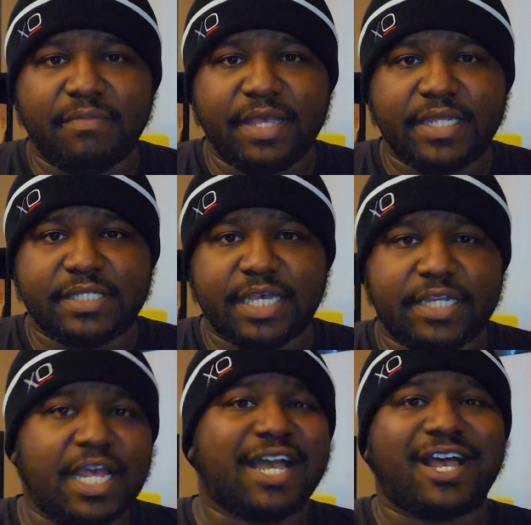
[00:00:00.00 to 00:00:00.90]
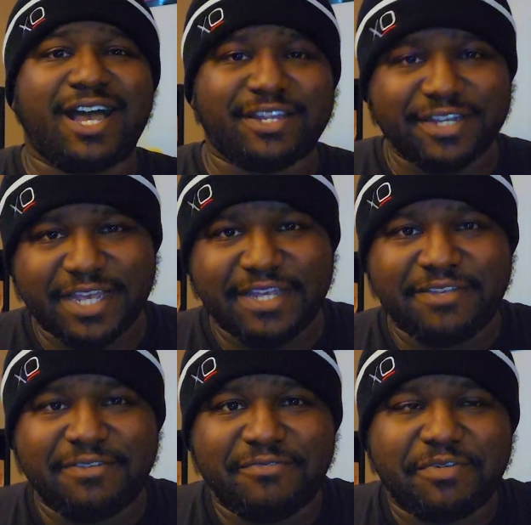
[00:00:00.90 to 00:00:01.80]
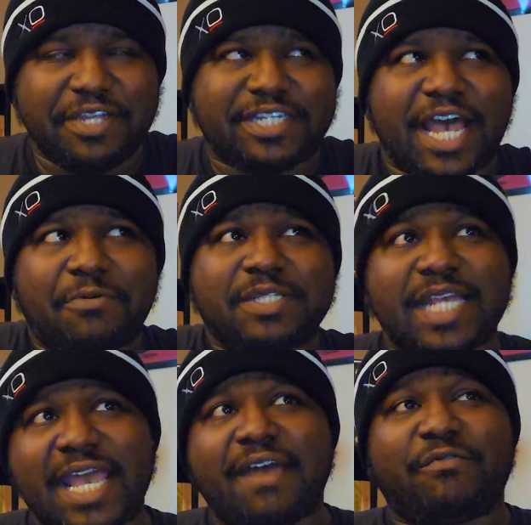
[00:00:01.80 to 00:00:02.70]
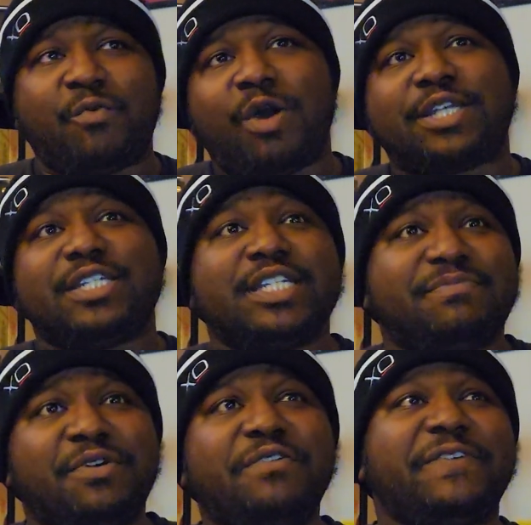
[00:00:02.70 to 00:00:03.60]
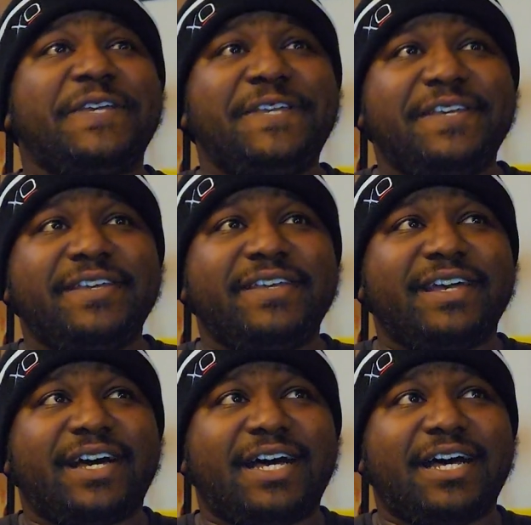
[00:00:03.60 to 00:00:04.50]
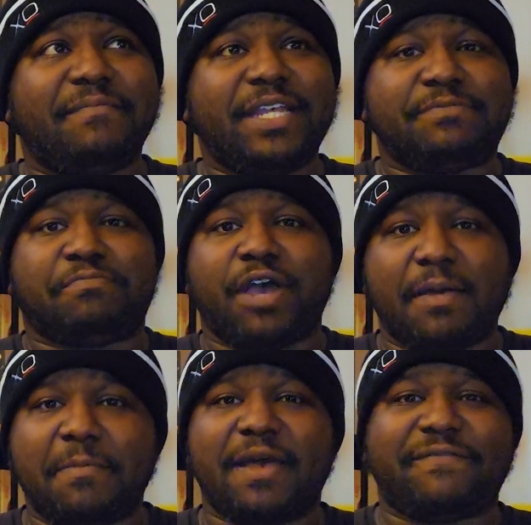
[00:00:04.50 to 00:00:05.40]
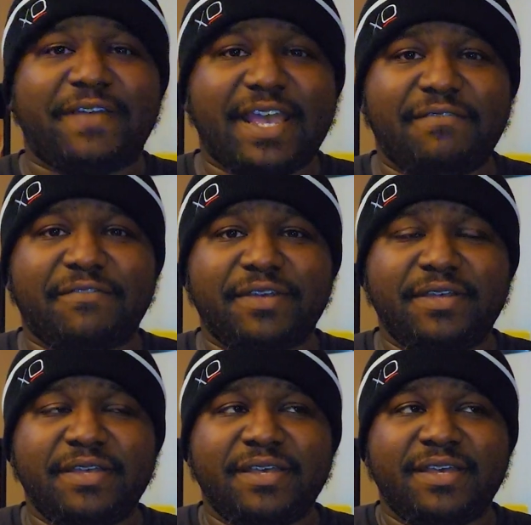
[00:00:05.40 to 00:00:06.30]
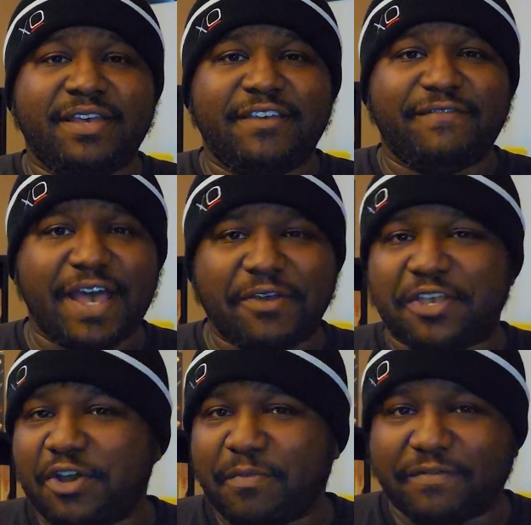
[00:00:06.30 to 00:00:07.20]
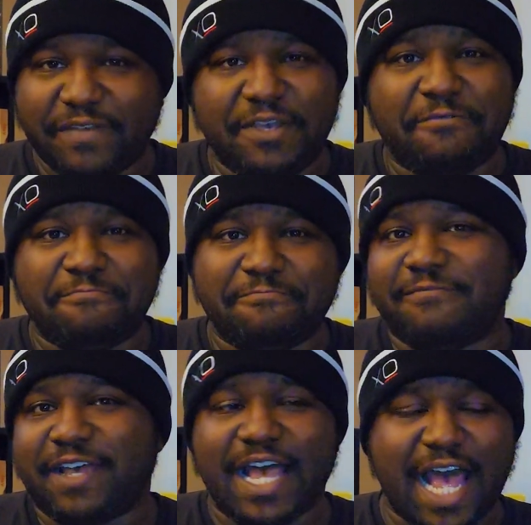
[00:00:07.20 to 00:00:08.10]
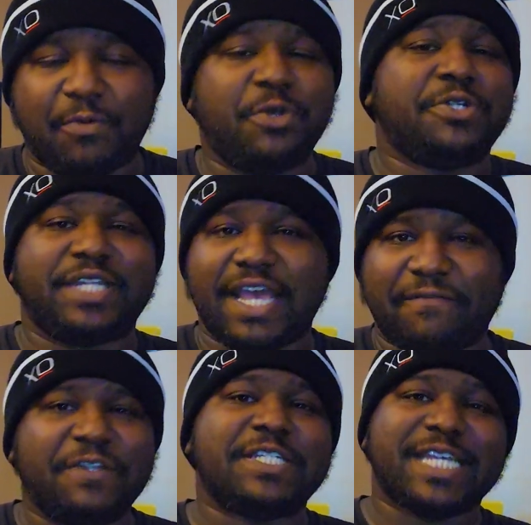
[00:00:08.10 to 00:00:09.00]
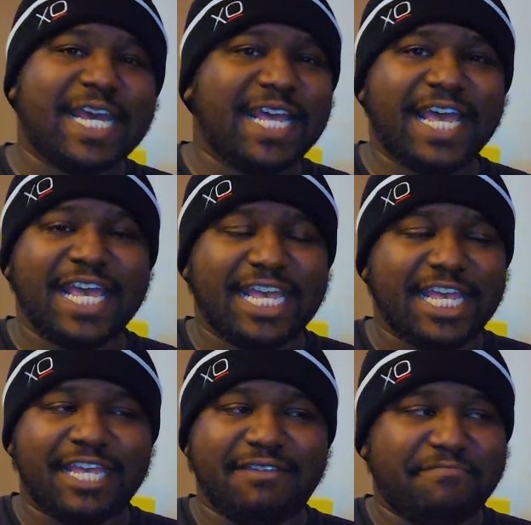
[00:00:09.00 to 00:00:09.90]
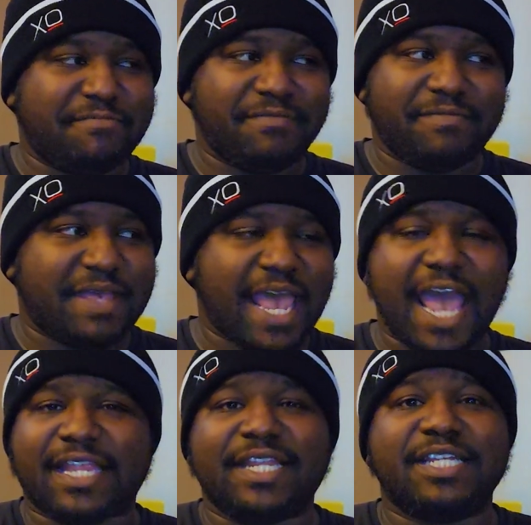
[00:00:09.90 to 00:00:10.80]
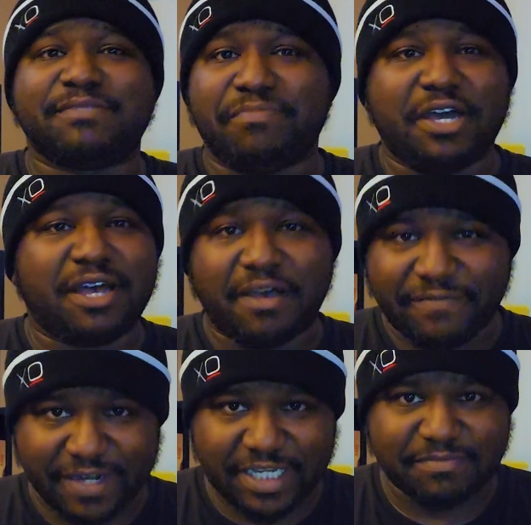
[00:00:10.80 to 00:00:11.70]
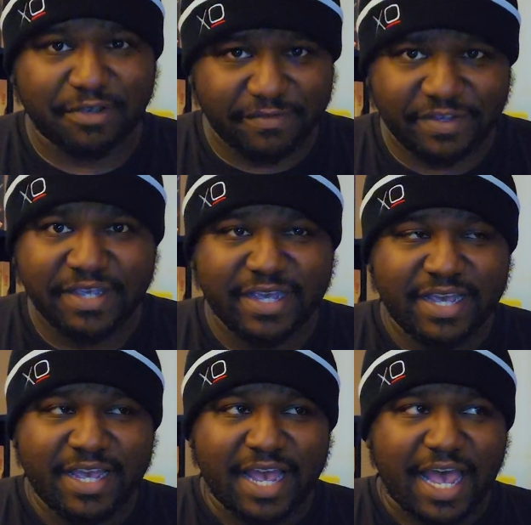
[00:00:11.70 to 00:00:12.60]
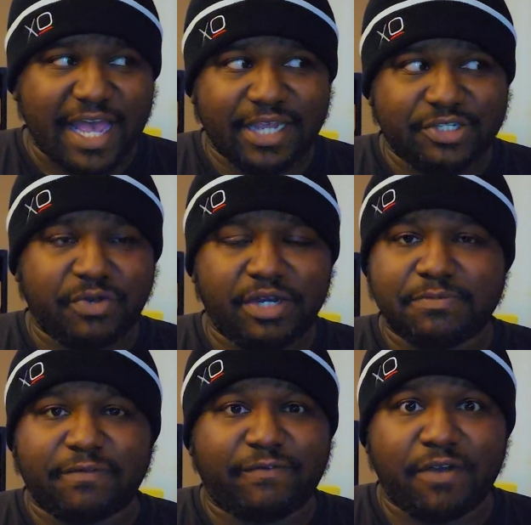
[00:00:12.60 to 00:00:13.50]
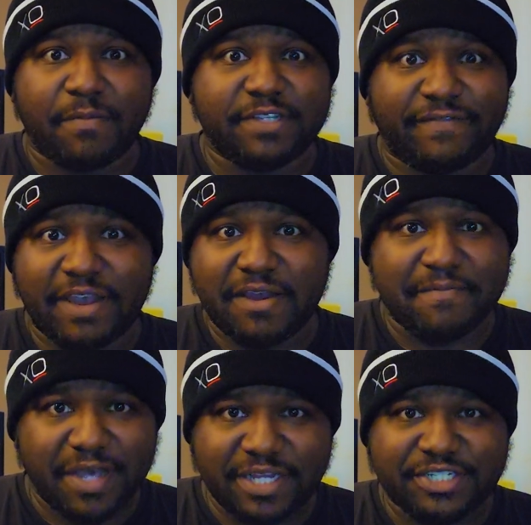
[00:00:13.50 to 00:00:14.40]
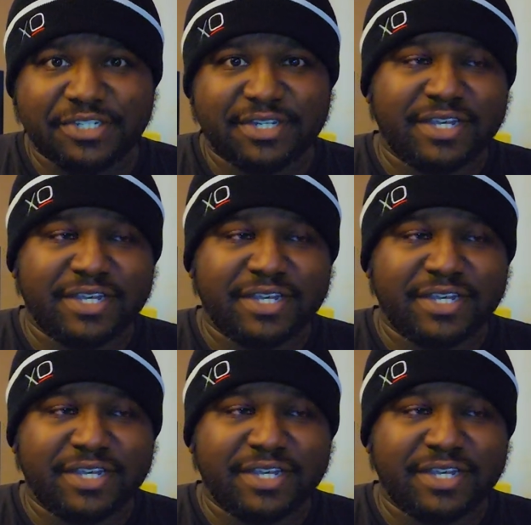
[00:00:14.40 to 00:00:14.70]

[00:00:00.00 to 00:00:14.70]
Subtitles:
is Doc Holliday, which I will say after watching this movie, is probably my favorite Val Kilmer film. I will definitely say that he acted his butt off in this movie. I enjoyed his performance very much.